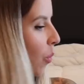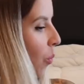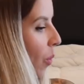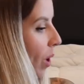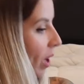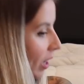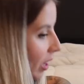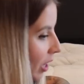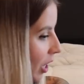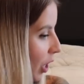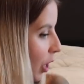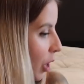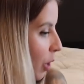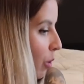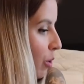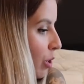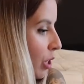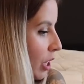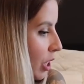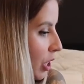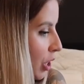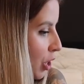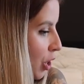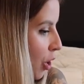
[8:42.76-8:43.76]
Well, look who
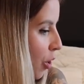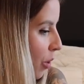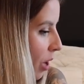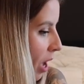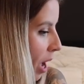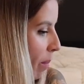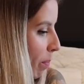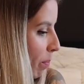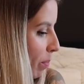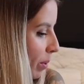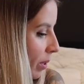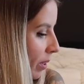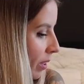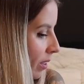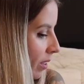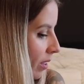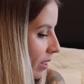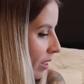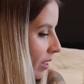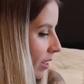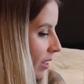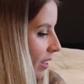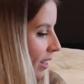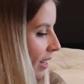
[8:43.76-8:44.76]
just showed up.
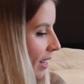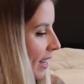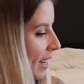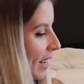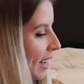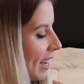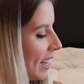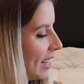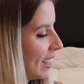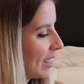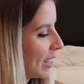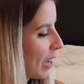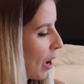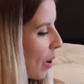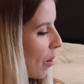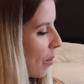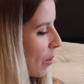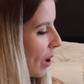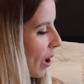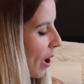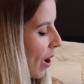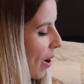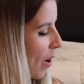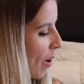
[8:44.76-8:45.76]
It's
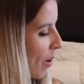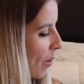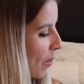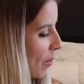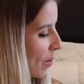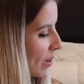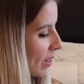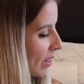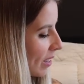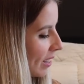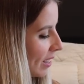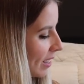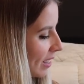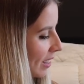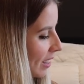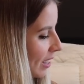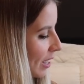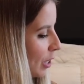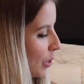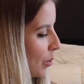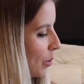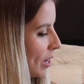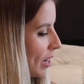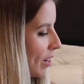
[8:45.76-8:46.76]
Coco.
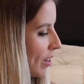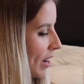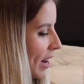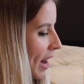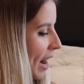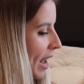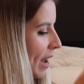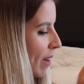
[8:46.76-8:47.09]
Did you hear that